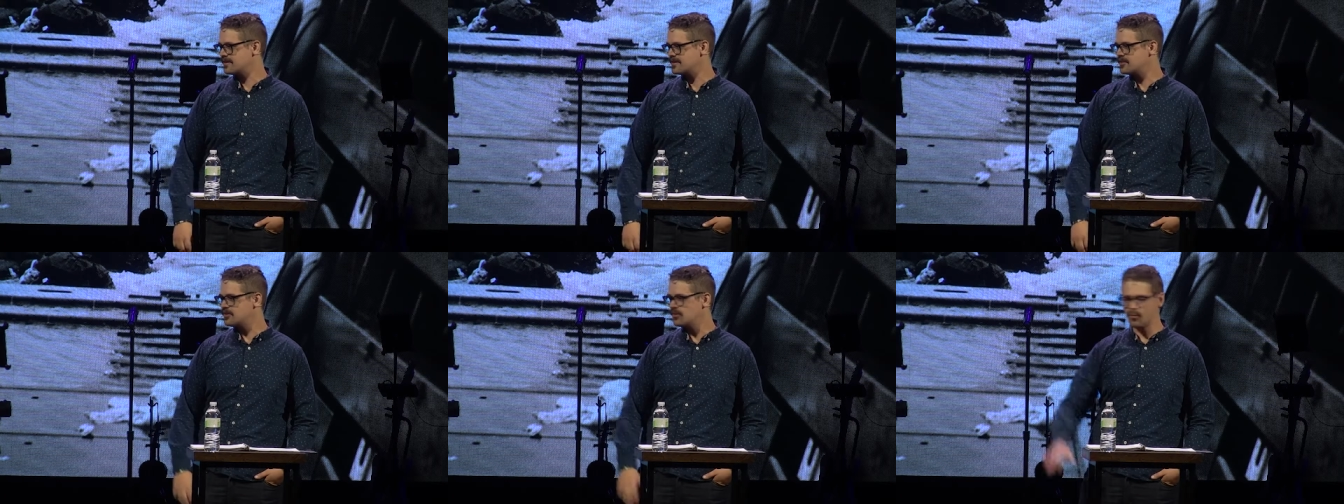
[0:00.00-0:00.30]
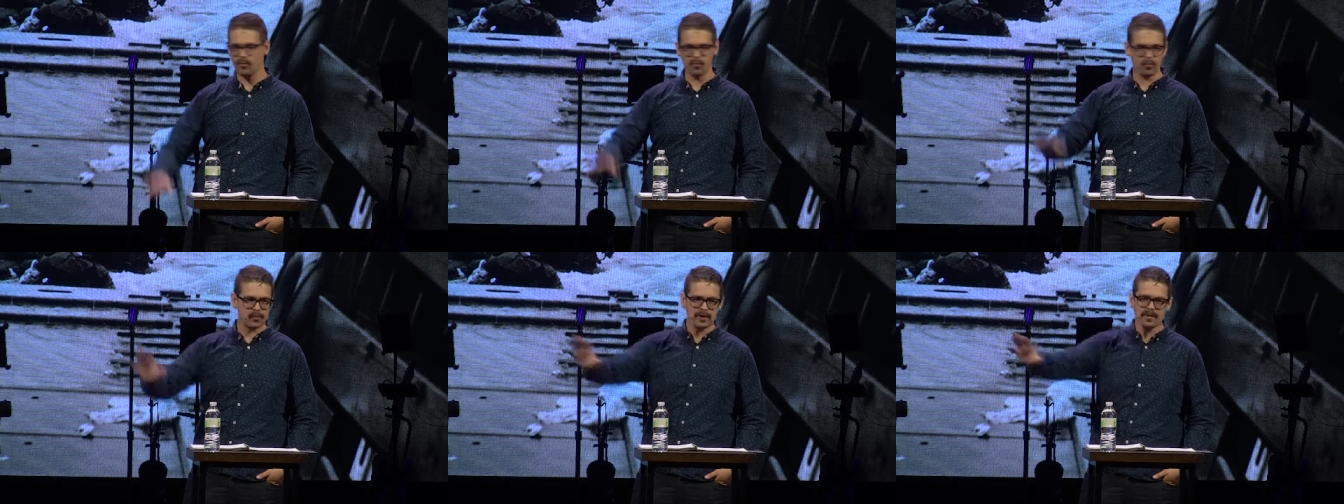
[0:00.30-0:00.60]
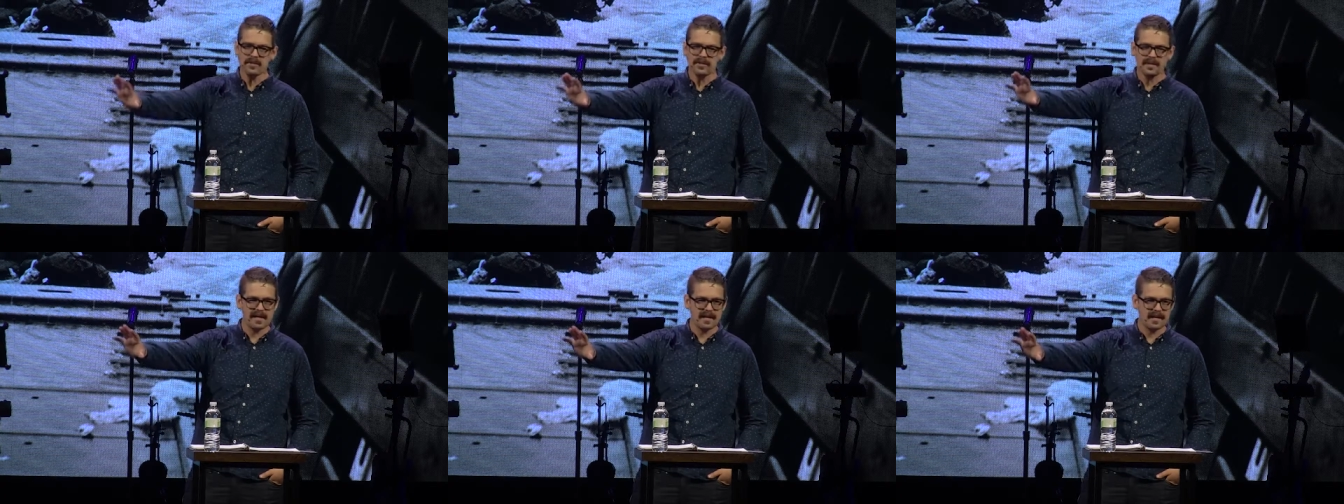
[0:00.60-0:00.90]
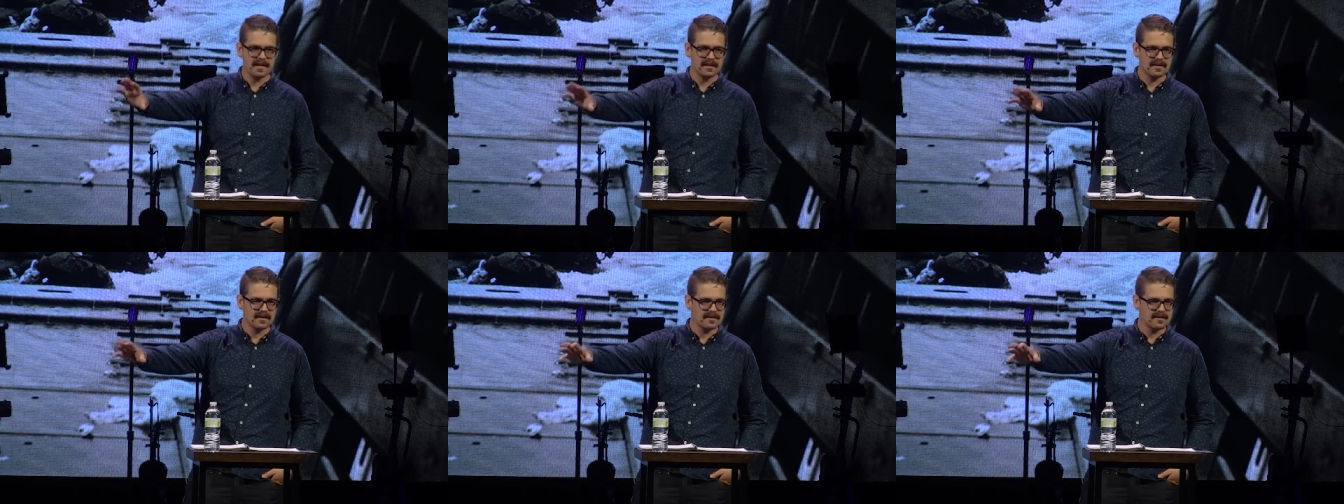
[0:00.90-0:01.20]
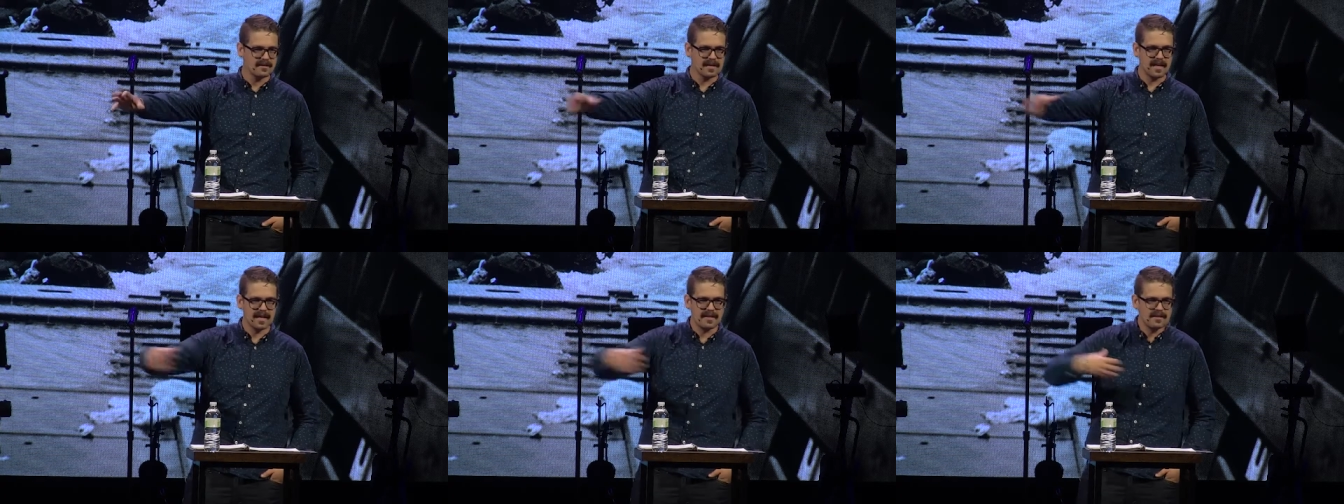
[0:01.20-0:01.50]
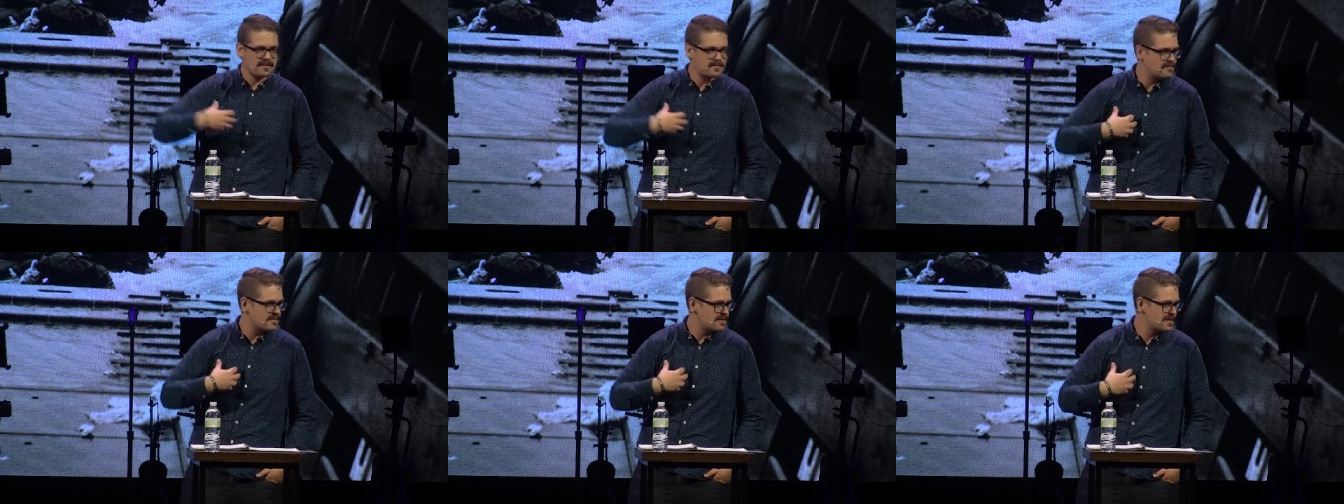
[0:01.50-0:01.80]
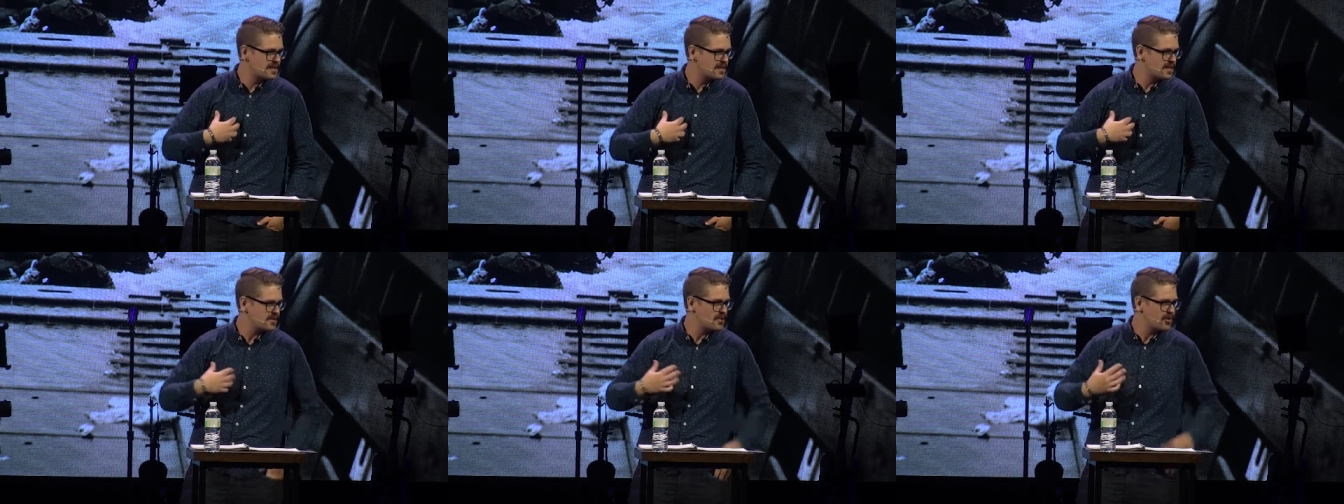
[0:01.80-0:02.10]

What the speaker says: You don't really let them in.